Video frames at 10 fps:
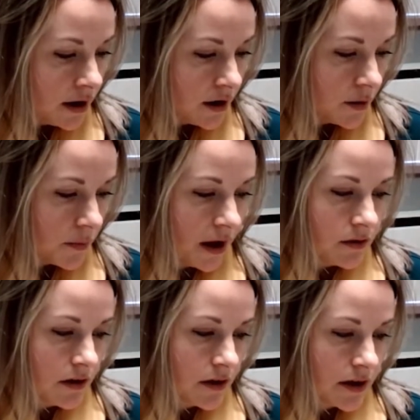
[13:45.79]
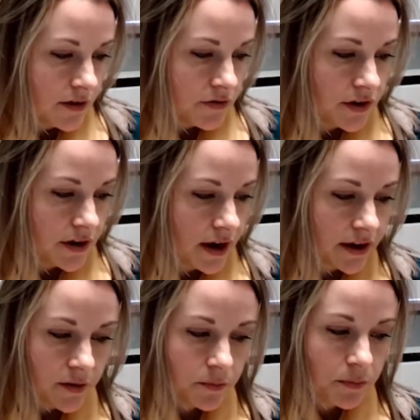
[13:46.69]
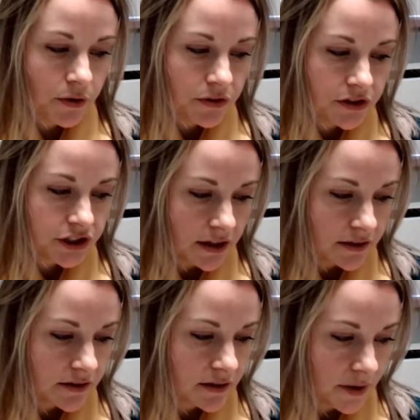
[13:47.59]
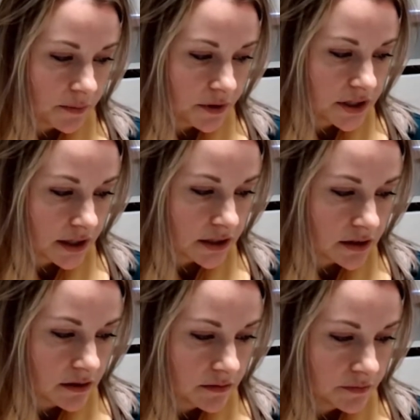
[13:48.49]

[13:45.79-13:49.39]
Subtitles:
How long after I get both shots am I protected?